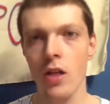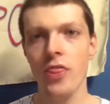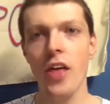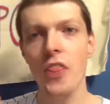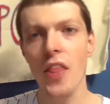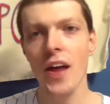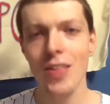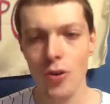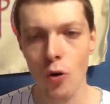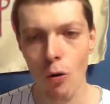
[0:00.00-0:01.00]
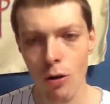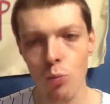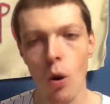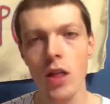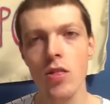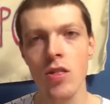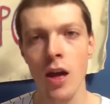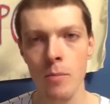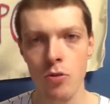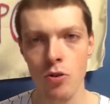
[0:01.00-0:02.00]
That's of course one
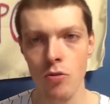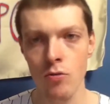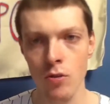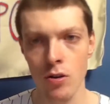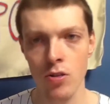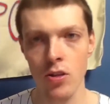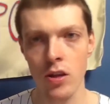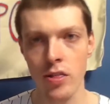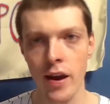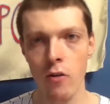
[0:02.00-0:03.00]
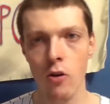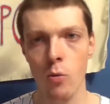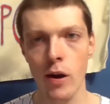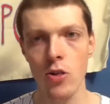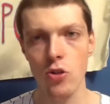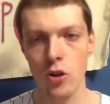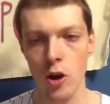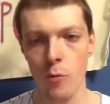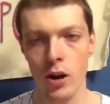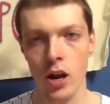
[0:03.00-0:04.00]
step to the entire equation
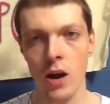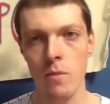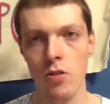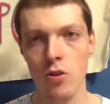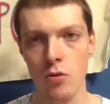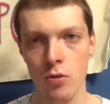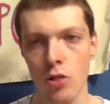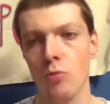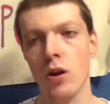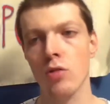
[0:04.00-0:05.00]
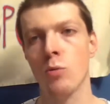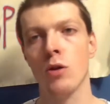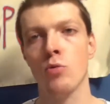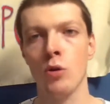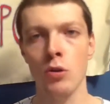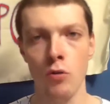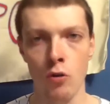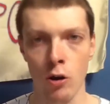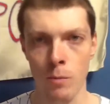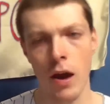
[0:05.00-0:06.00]
here when it comes to the 2023 New
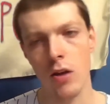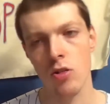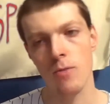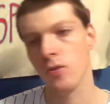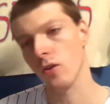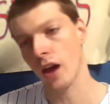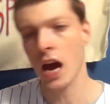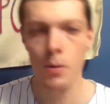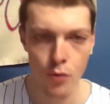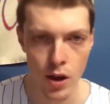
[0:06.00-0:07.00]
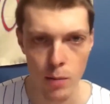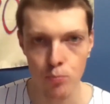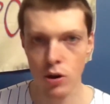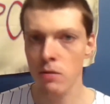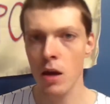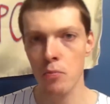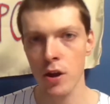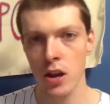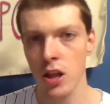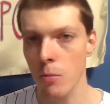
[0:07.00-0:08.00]
York Mets. You got to bring back
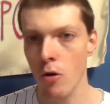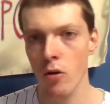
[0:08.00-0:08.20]
Brandon Nimmo.